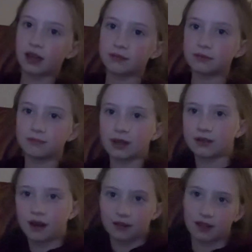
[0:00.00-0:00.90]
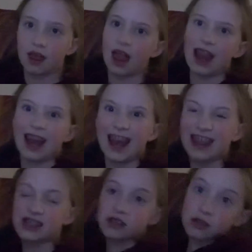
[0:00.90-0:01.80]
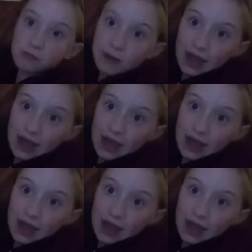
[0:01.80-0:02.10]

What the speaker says: to more background. That's good.